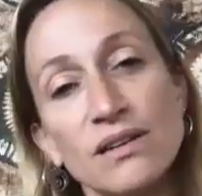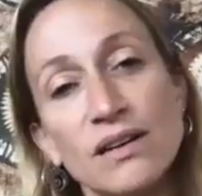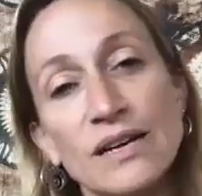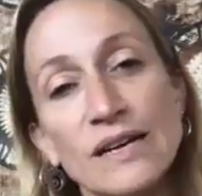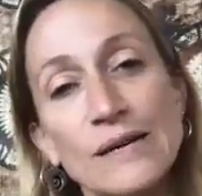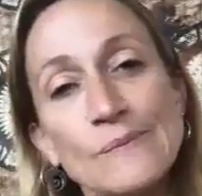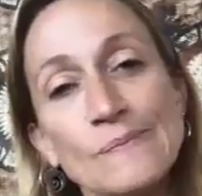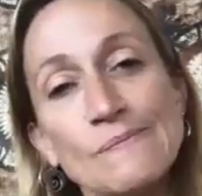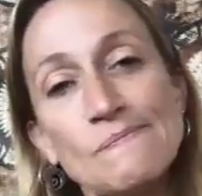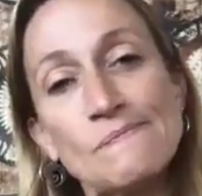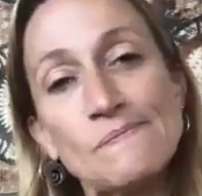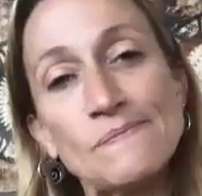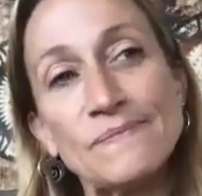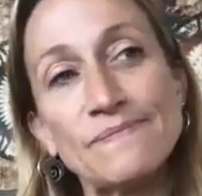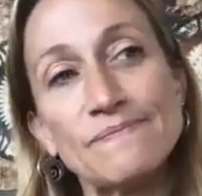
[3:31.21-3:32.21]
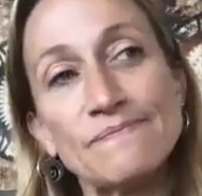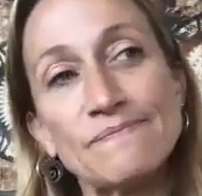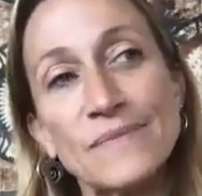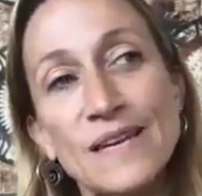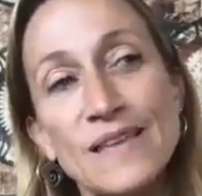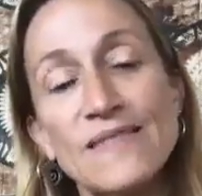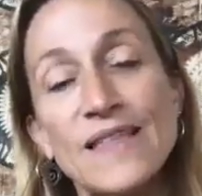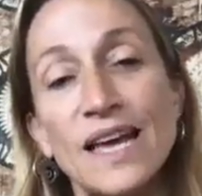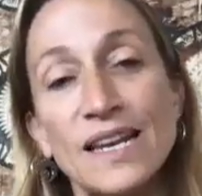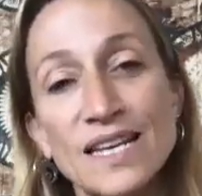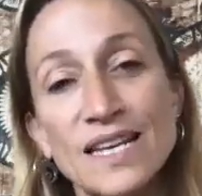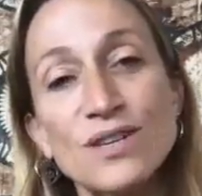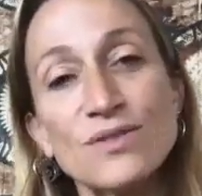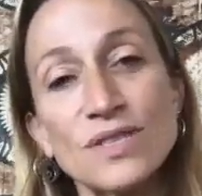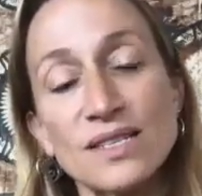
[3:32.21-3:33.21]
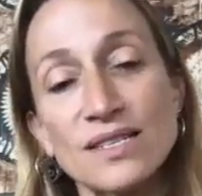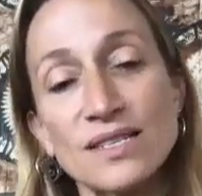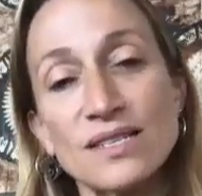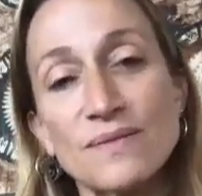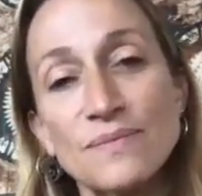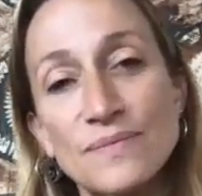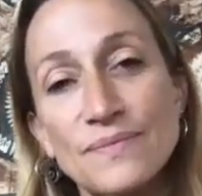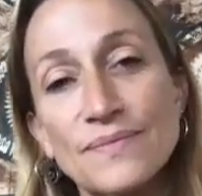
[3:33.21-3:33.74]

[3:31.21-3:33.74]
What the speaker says: in that ecosystem.